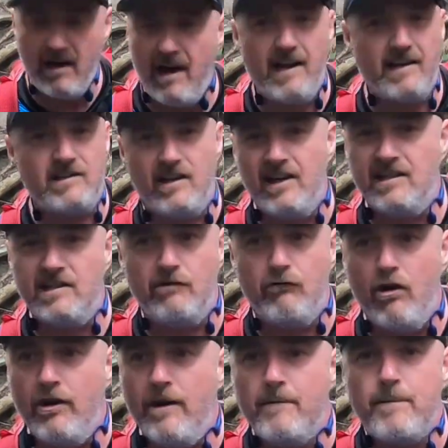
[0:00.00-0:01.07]
It's an easy
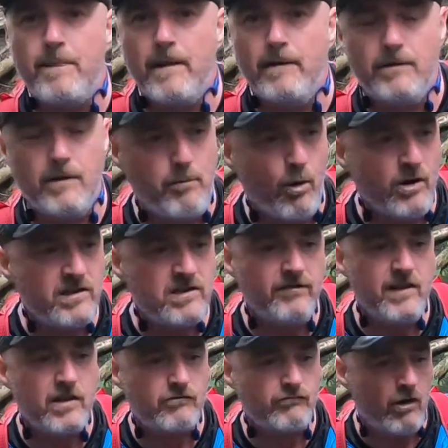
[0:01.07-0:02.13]
run. The point of
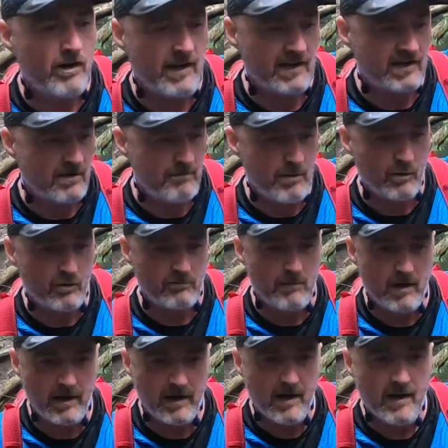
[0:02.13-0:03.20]
this run is to build up
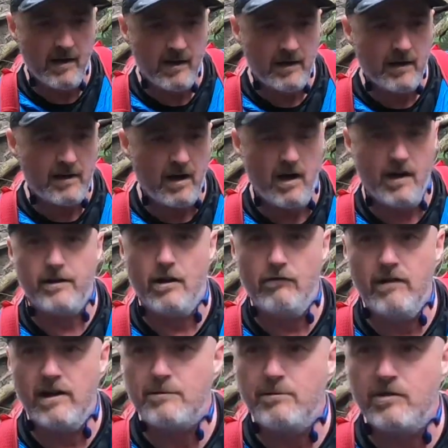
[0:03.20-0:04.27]
my
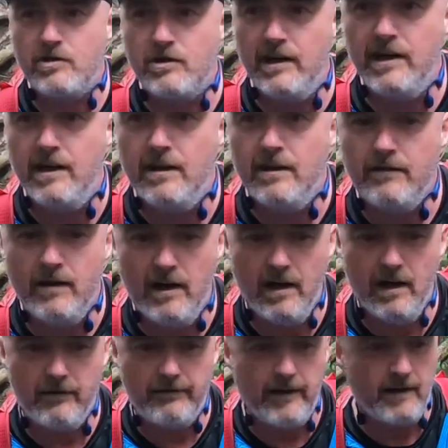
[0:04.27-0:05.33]
cardiorespiratory
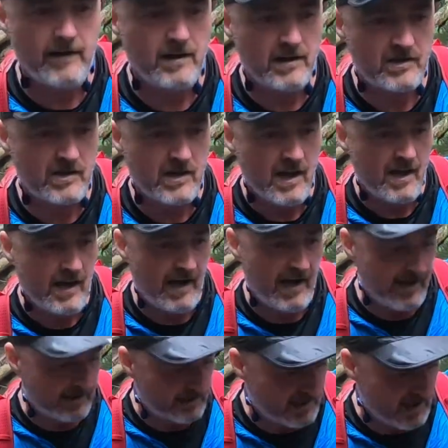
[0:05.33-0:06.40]
fitness
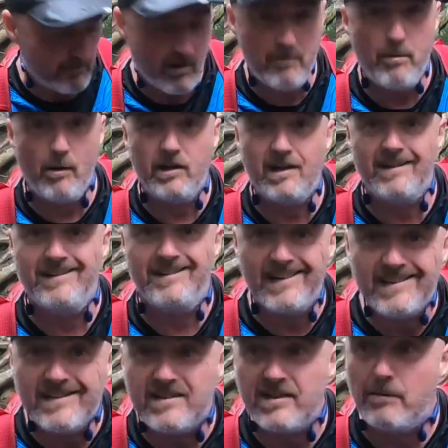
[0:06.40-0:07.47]
and get my body
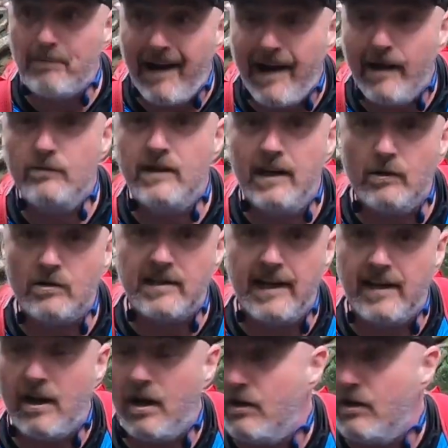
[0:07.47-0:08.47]
conditioned to the pounding it'll take